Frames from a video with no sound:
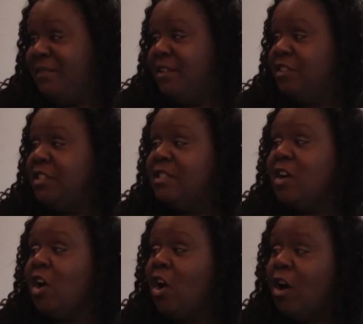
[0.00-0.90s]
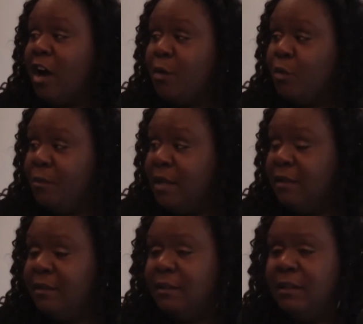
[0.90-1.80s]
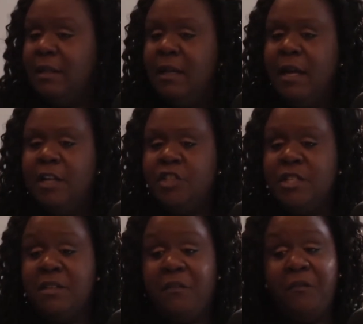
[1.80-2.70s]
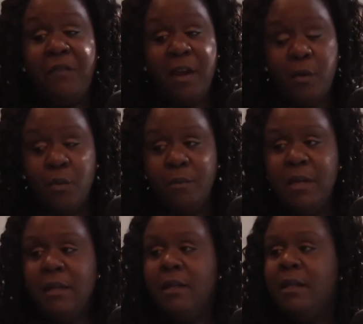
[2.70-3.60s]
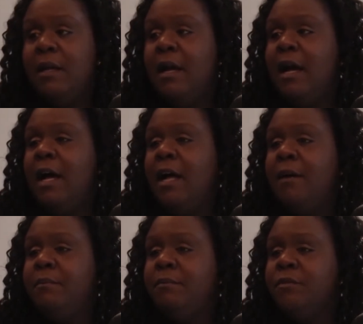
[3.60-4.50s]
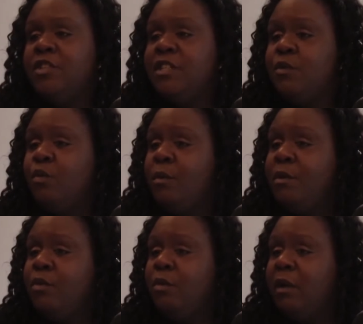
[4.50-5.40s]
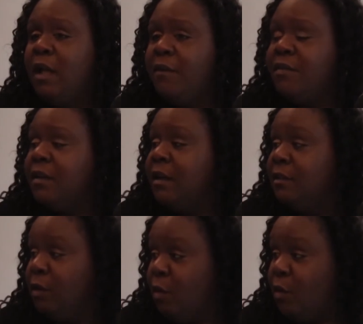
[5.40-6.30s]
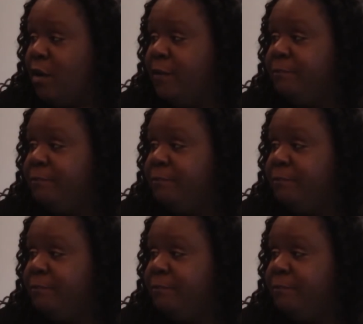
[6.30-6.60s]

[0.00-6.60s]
she's a hard woman. She's a fair woman. She's a woman who loves the Lord.